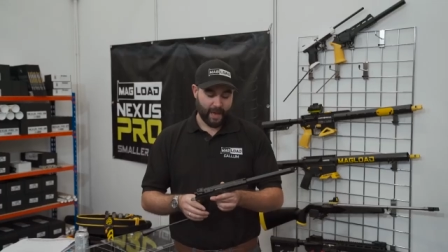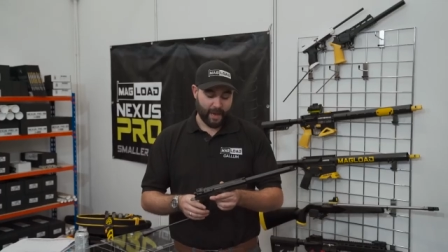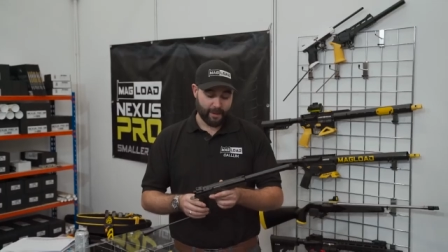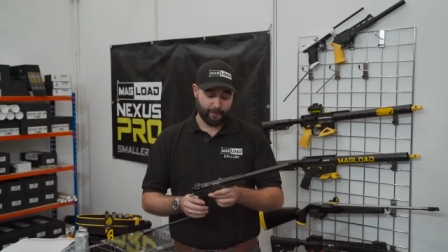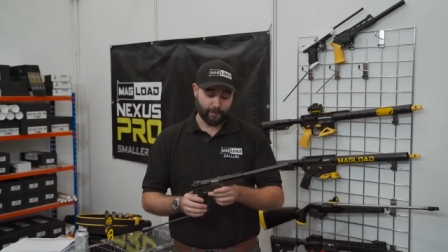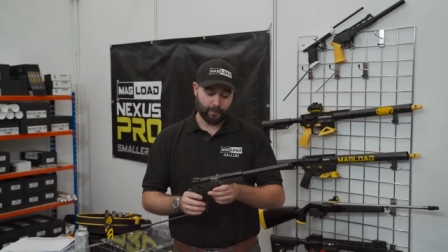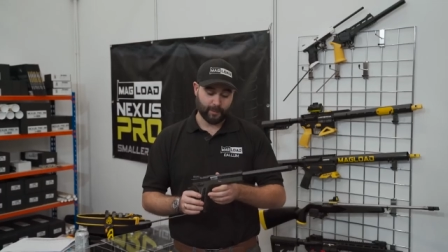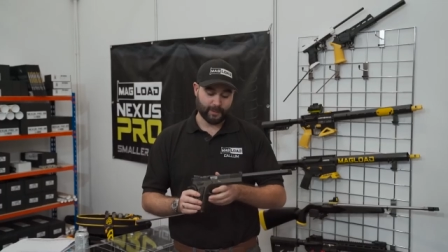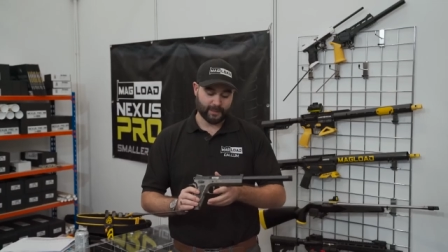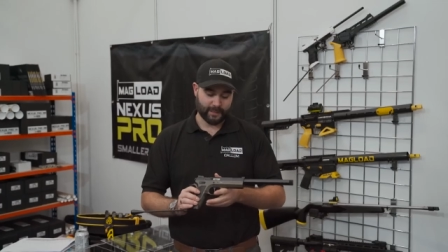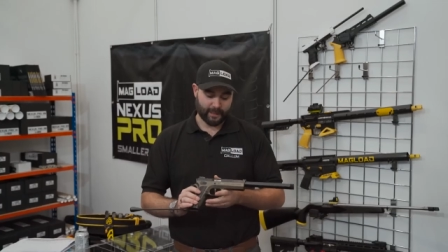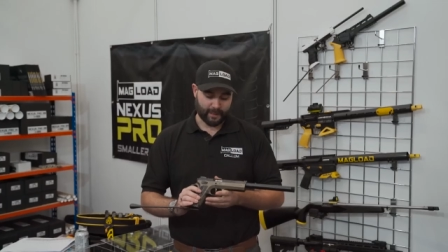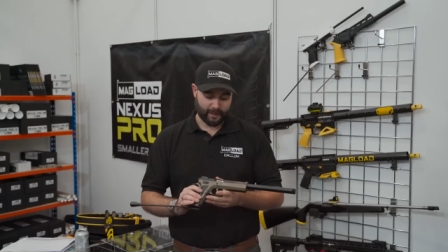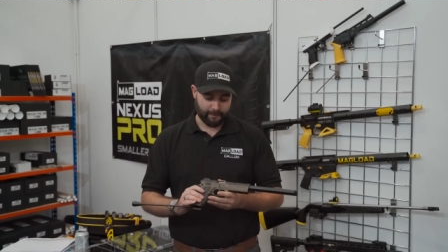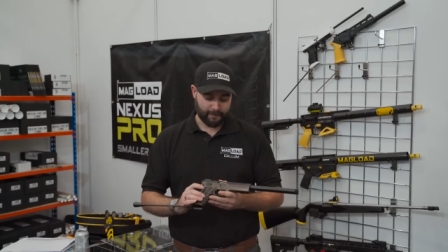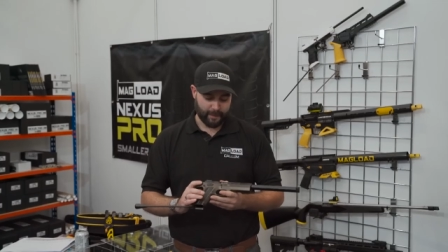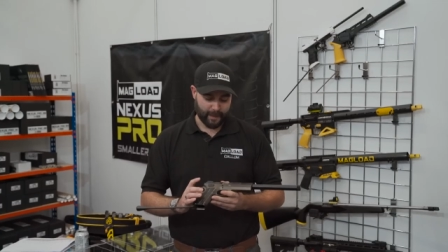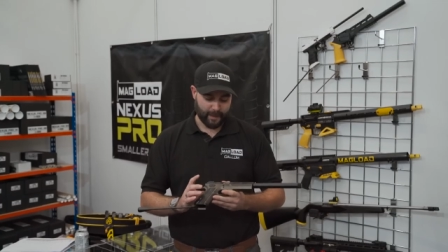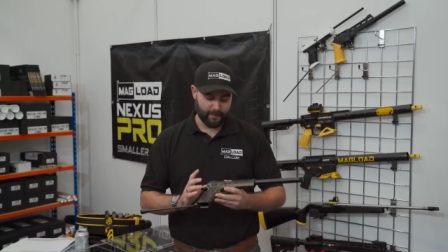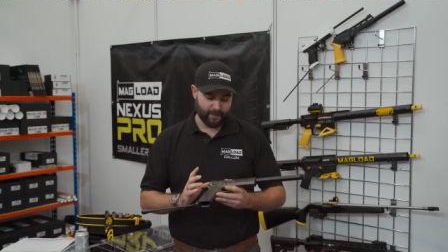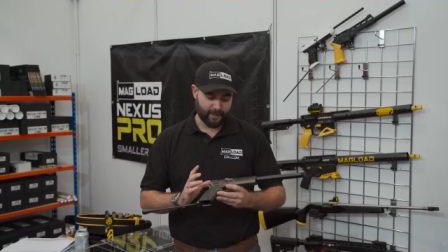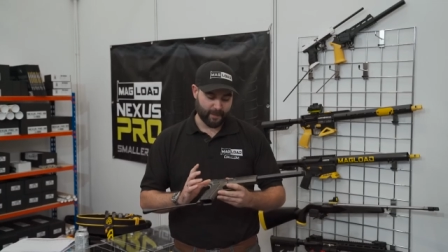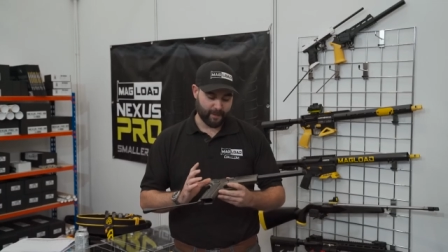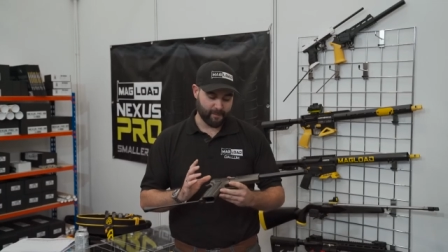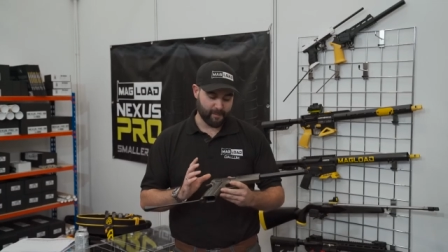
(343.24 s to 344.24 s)
If I was to
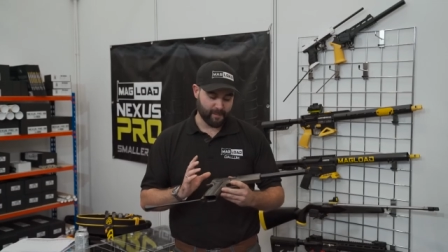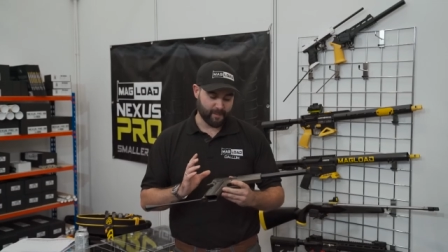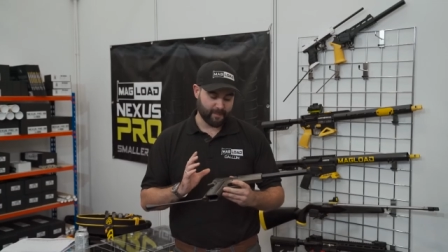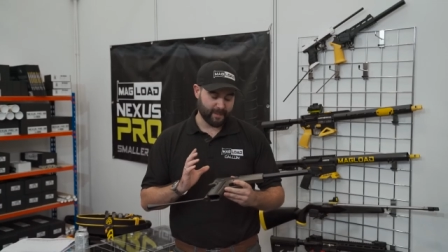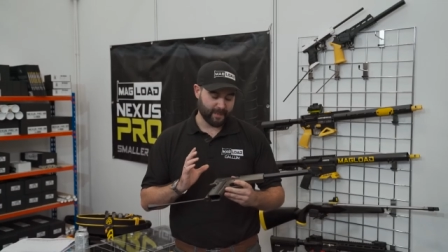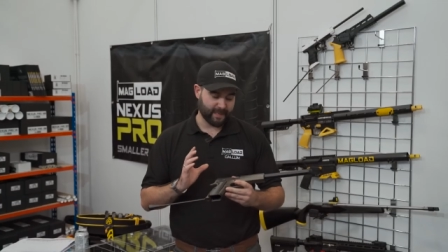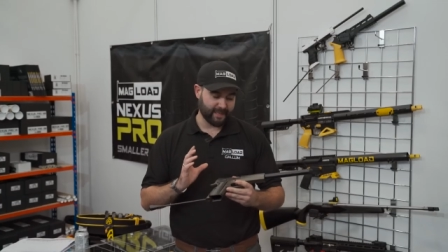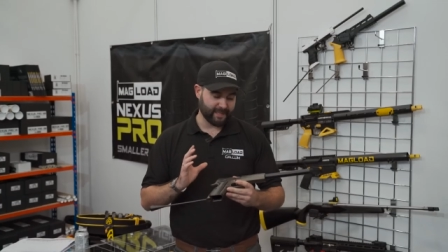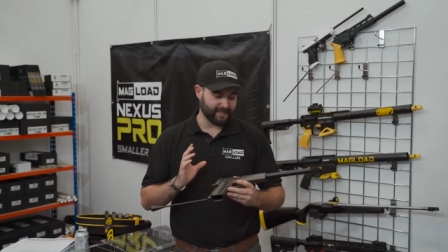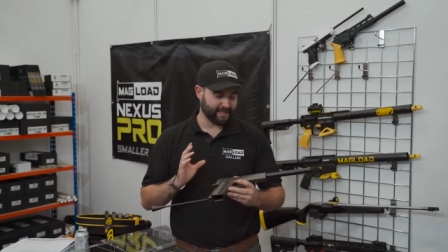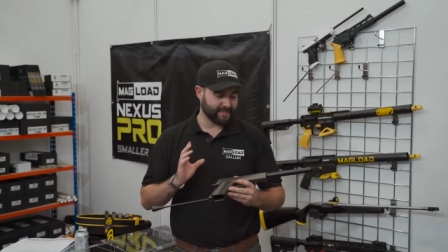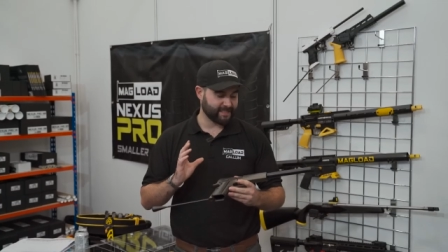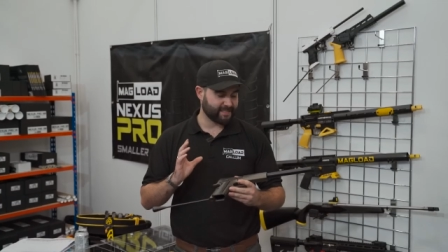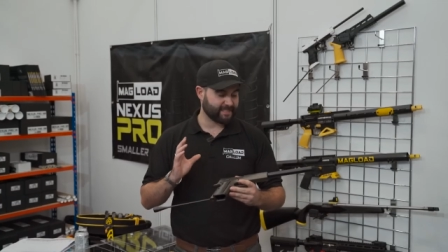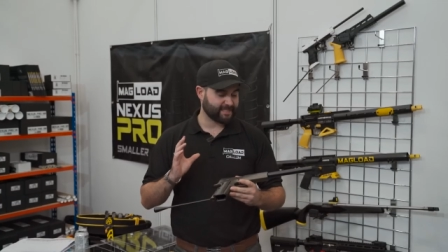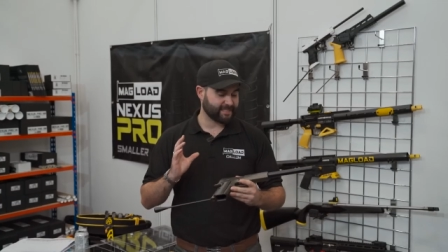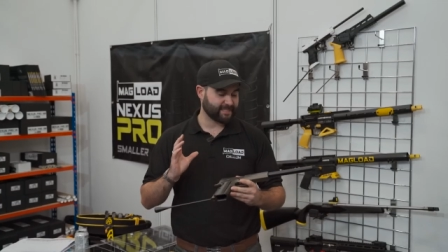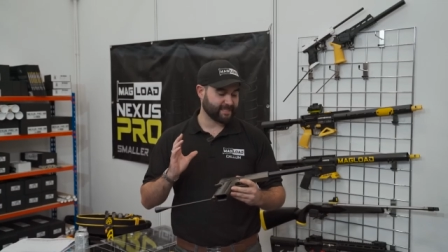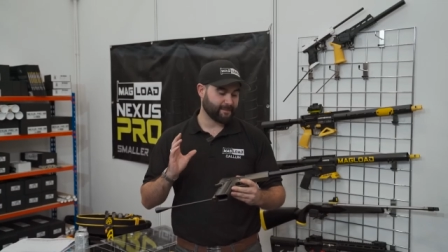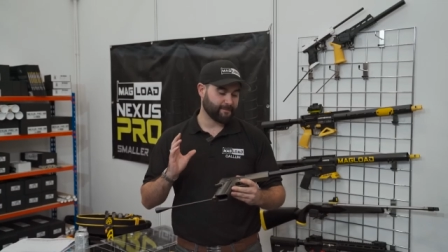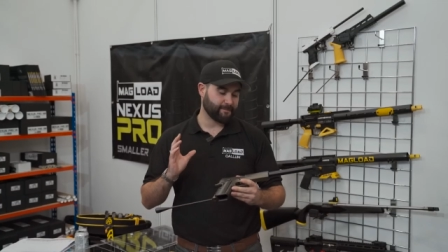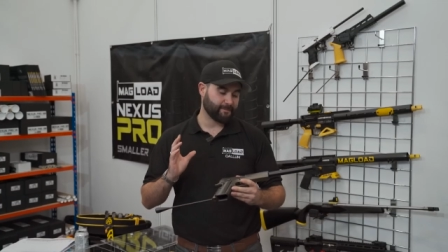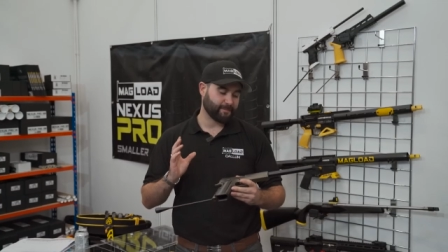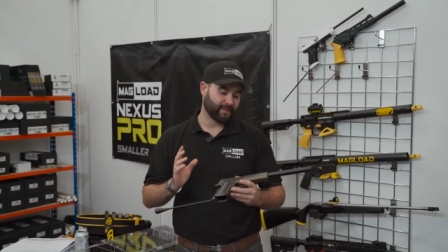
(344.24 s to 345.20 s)
compete with L B Ps,